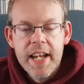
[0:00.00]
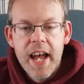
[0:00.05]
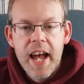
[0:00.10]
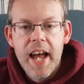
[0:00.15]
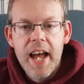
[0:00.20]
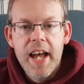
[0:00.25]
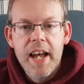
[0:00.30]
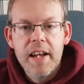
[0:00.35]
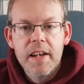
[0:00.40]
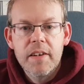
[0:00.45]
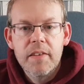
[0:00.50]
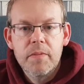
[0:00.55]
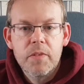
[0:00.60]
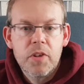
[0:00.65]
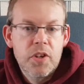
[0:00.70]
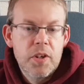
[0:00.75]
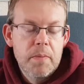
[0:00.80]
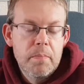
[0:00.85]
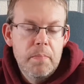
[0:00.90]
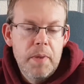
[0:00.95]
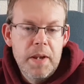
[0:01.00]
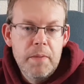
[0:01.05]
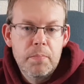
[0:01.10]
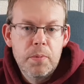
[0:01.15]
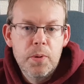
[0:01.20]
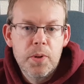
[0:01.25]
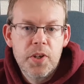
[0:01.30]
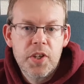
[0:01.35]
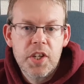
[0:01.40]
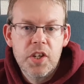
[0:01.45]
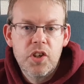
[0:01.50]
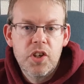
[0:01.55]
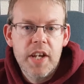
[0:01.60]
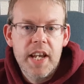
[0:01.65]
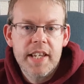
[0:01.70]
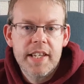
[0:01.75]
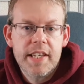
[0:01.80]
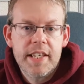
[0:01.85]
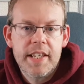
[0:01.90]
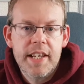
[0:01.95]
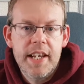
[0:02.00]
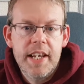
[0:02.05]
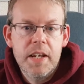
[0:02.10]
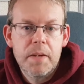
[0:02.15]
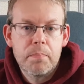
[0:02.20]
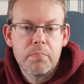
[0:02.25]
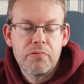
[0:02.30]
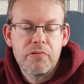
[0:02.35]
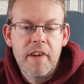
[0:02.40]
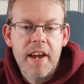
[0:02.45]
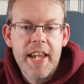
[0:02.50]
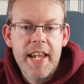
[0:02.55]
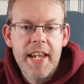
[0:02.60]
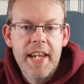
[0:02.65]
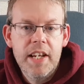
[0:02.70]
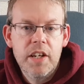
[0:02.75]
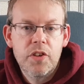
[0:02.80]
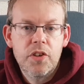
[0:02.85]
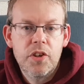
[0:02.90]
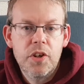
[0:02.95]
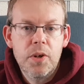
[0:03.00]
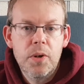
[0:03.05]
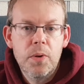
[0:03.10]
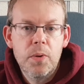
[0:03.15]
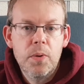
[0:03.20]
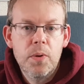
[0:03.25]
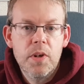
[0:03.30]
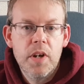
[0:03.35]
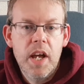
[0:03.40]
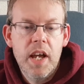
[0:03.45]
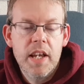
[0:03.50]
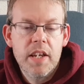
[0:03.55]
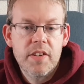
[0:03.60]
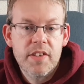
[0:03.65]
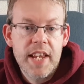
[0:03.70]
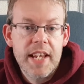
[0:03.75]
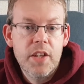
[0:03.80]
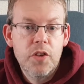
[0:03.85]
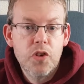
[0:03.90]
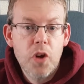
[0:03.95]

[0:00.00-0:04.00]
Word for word: uh, some people suggested praying to uh, St.